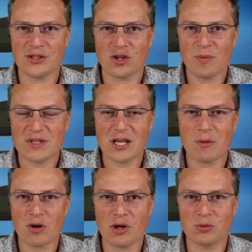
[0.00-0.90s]
So
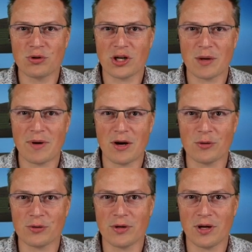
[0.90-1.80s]
basically, we're going to talk
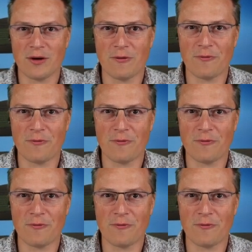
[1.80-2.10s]
about